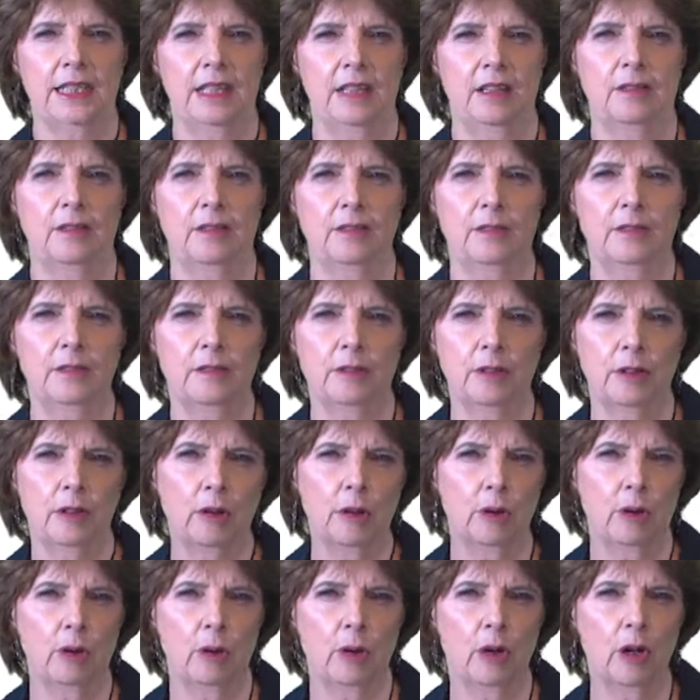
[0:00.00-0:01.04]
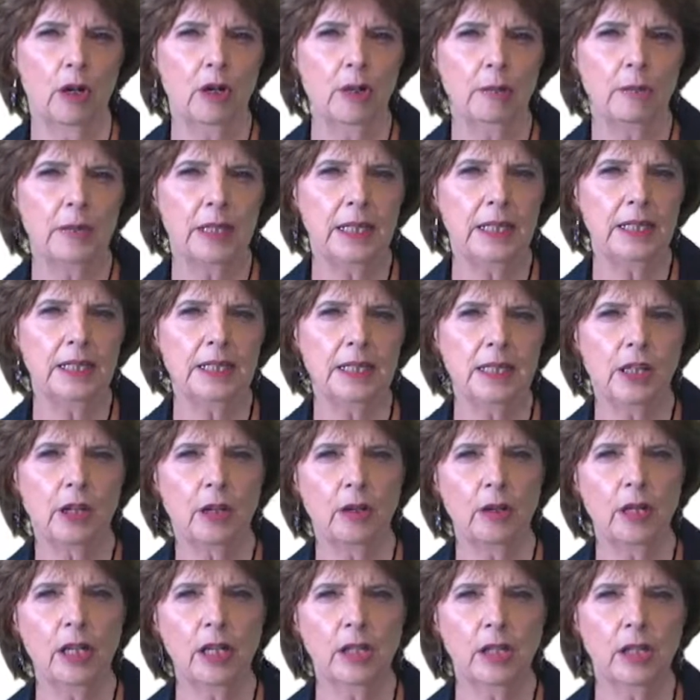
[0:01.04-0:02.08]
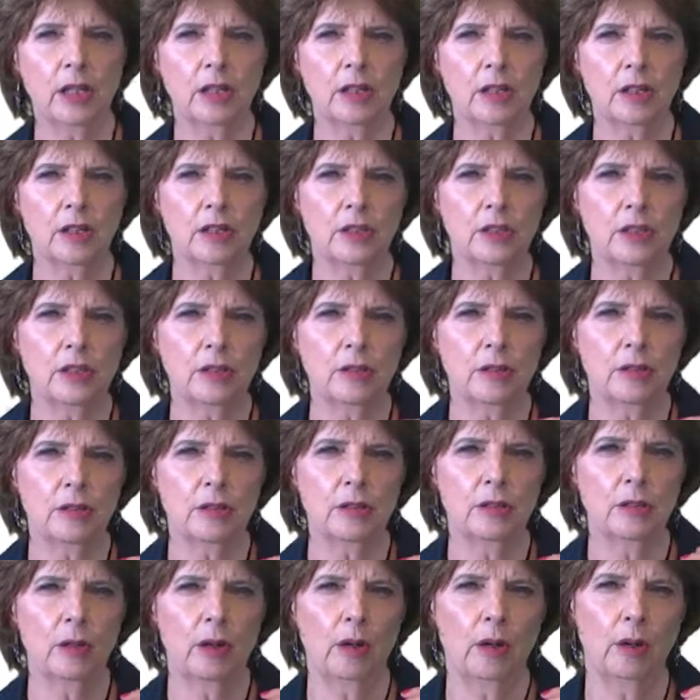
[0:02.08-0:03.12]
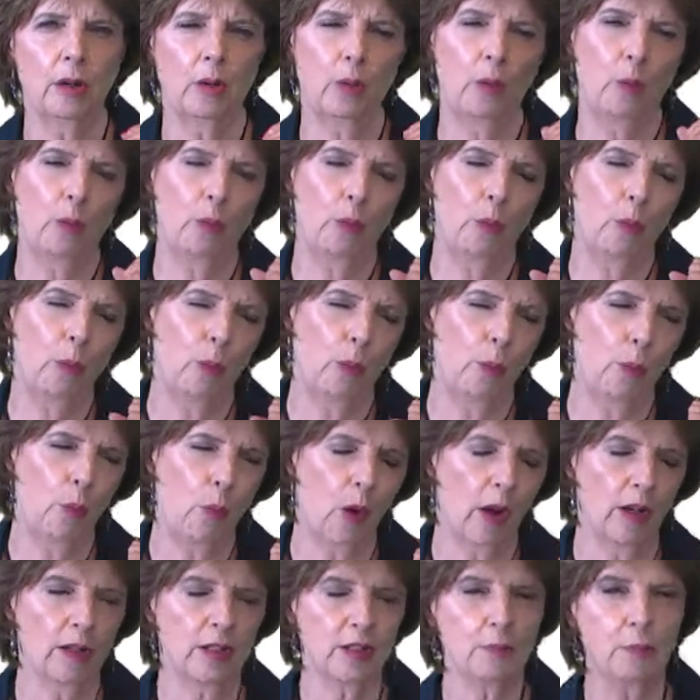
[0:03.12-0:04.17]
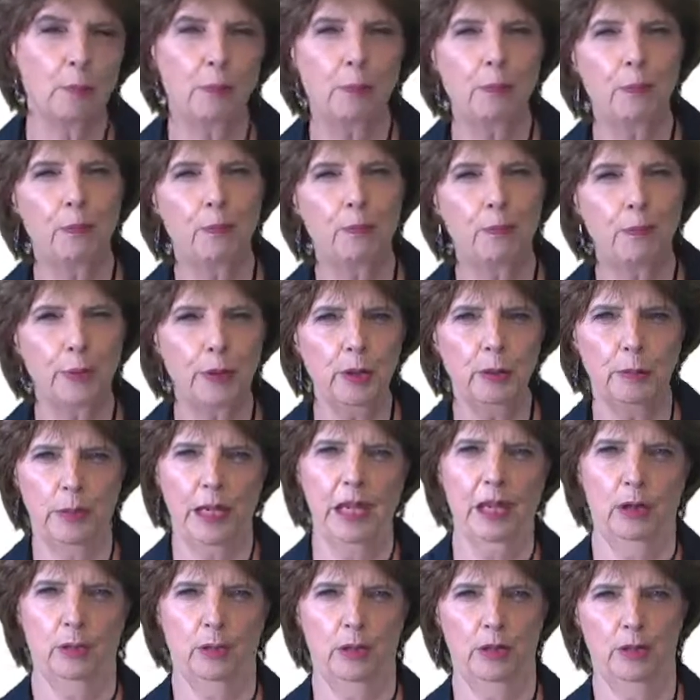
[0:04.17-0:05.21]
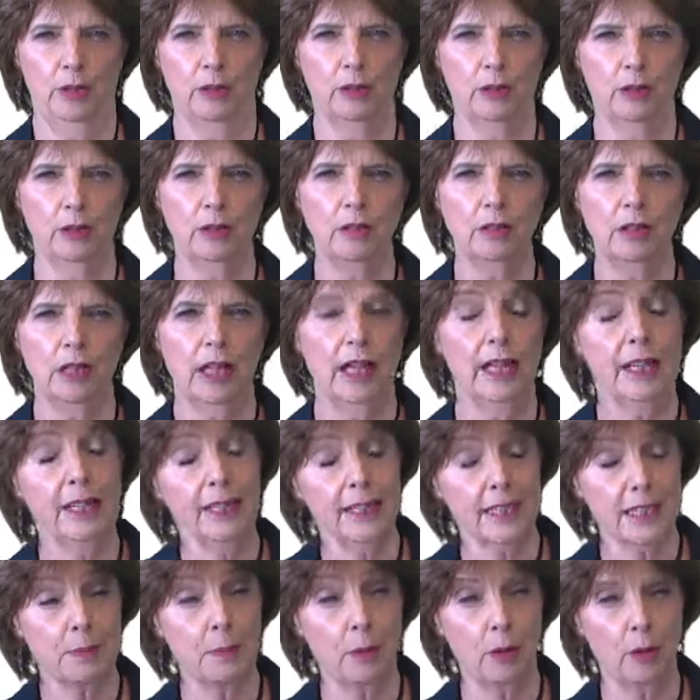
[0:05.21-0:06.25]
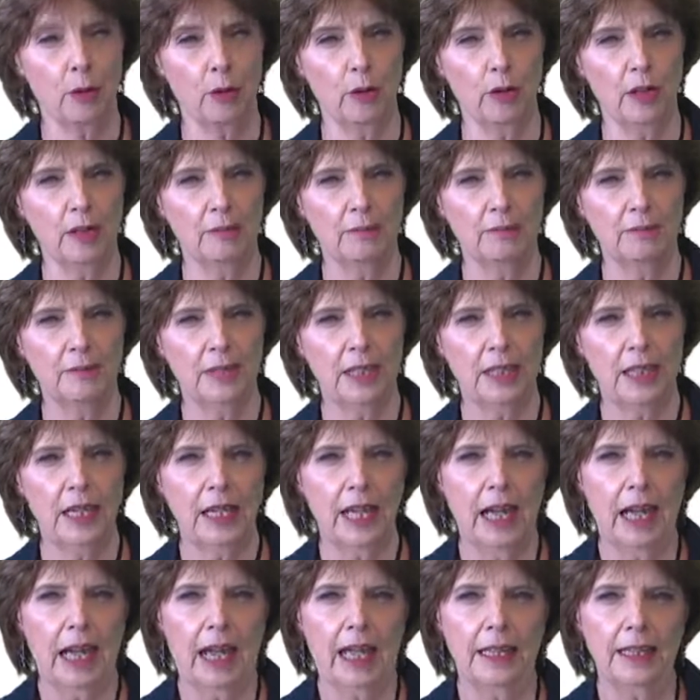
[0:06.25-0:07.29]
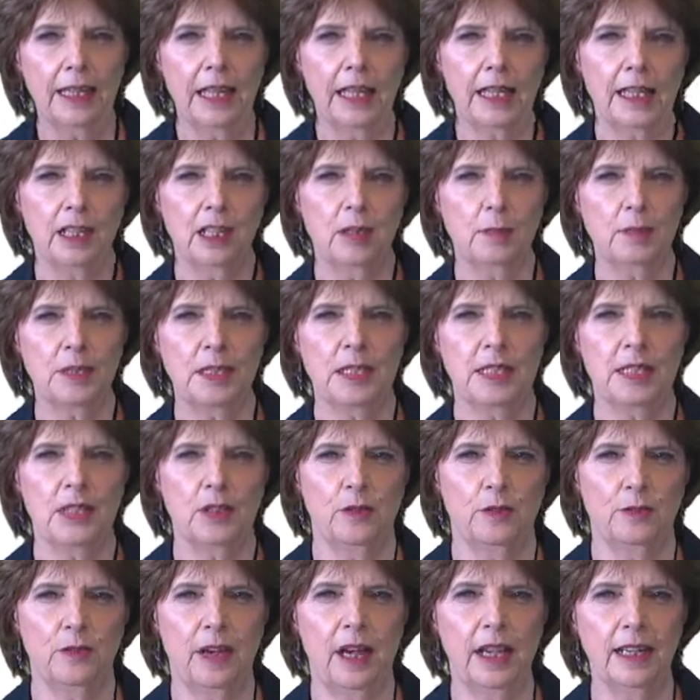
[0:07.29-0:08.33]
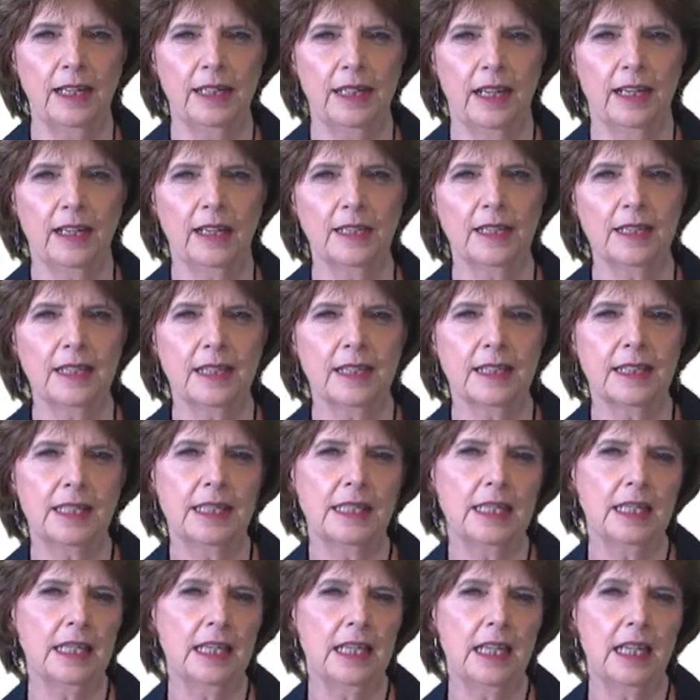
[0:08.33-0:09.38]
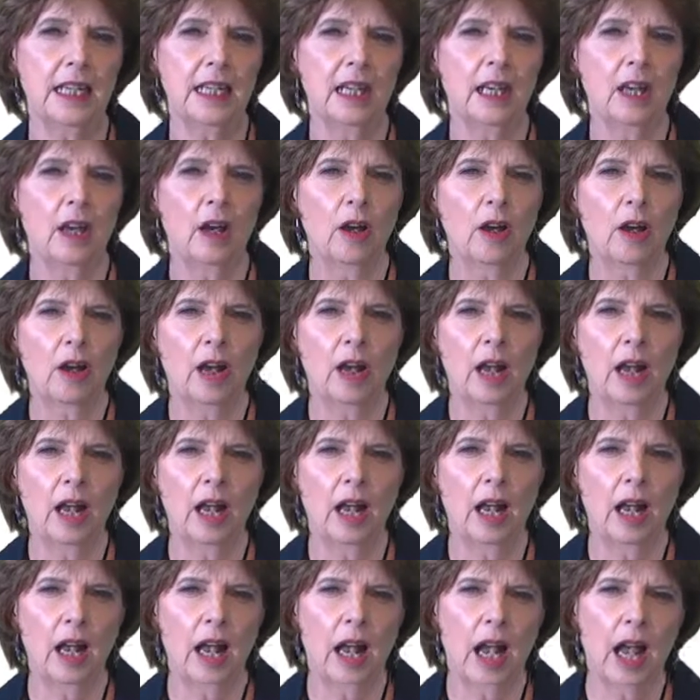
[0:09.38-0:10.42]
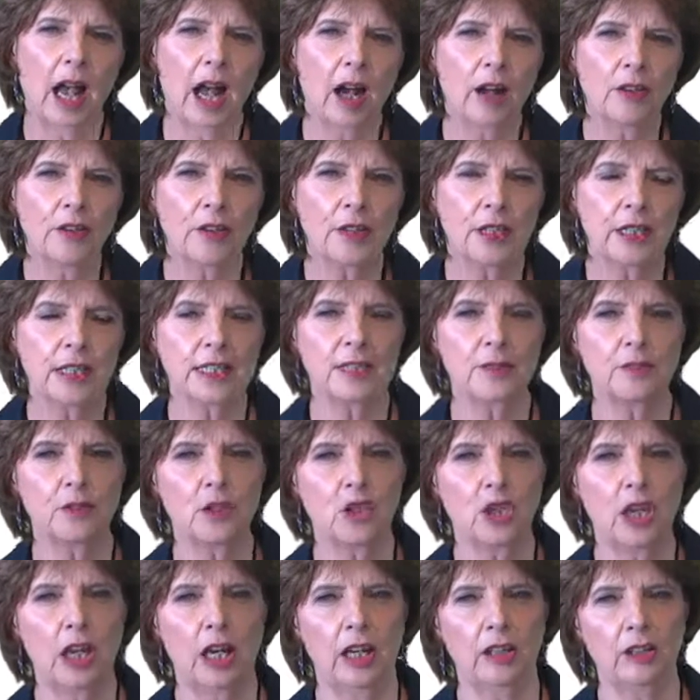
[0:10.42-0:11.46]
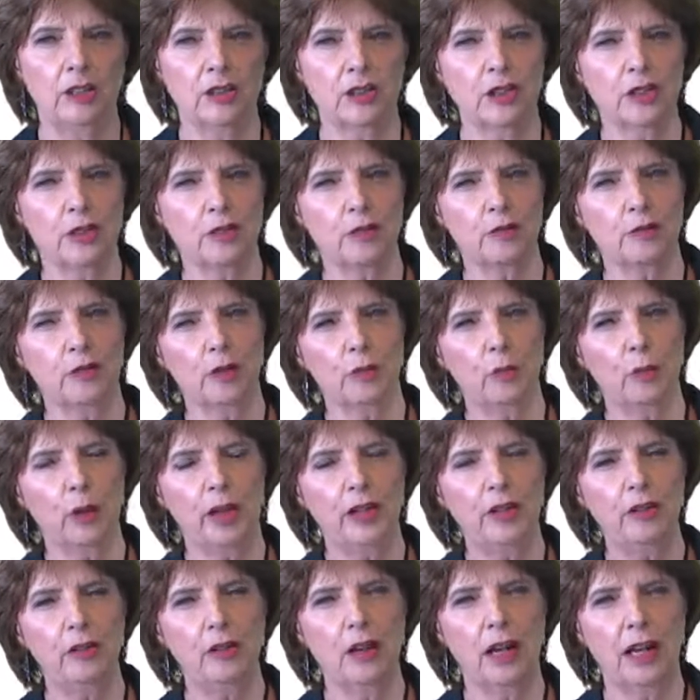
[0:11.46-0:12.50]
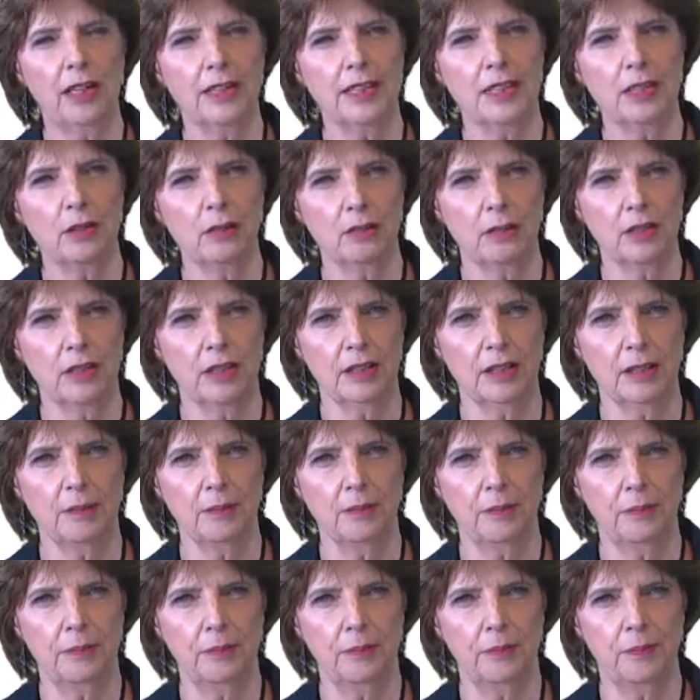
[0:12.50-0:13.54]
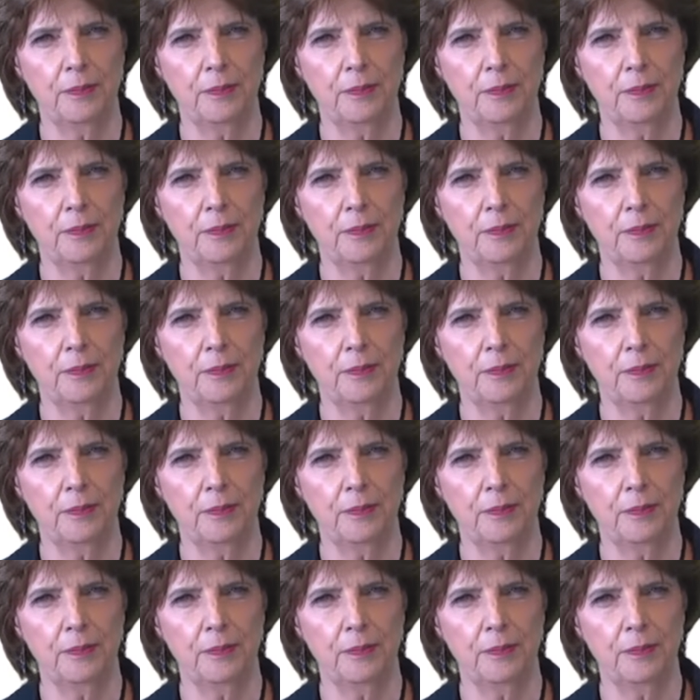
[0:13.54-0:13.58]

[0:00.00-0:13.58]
their core means going to what Pooh Bear would call an explore. And that helps us to find out and see how things have changed from when you last looked at them.